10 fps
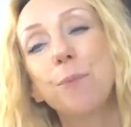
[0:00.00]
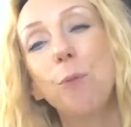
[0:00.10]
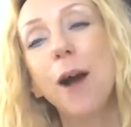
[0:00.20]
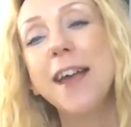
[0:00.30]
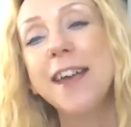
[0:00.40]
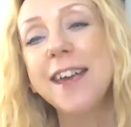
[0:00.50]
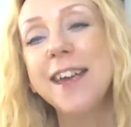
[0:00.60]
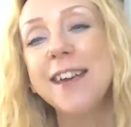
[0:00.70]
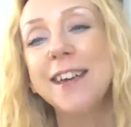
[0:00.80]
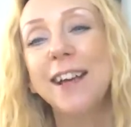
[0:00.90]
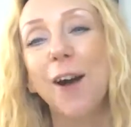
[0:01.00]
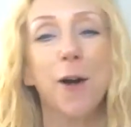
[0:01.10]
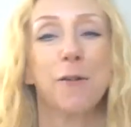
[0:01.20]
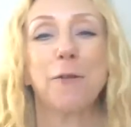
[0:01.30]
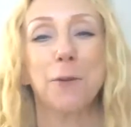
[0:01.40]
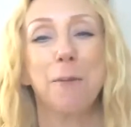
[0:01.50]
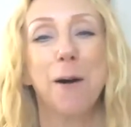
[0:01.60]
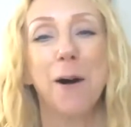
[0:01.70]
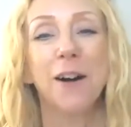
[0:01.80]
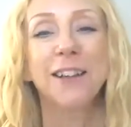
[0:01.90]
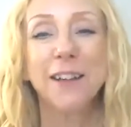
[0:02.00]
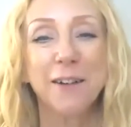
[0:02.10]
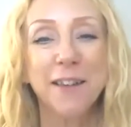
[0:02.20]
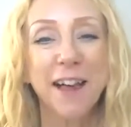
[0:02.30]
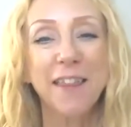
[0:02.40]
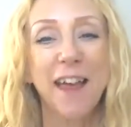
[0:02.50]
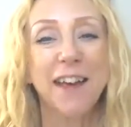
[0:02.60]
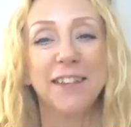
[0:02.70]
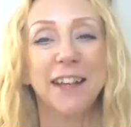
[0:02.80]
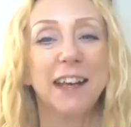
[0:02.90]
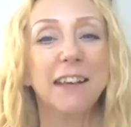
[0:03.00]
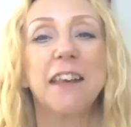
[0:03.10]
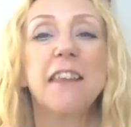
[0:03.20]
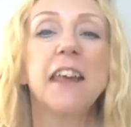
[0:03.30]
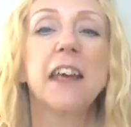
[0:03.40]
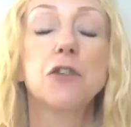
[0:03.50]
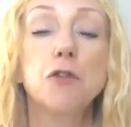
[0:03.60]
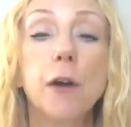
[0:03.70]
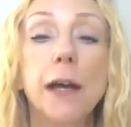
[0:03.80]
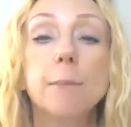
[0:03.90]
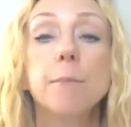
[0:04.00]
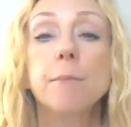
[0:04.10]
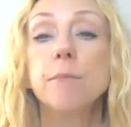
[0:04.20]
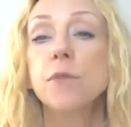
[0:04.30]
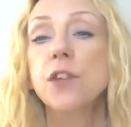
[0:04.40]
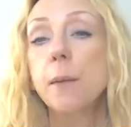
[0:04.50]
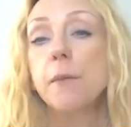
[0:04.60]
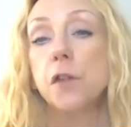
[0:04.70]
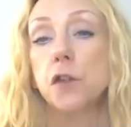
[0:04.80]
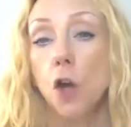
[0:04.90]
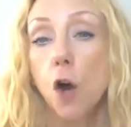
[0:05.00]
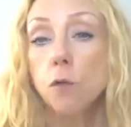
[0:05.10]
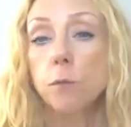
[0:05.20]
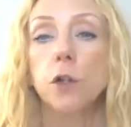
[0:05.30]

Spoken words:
we kind of fall apart, and that's in the extreme. Some of us don't,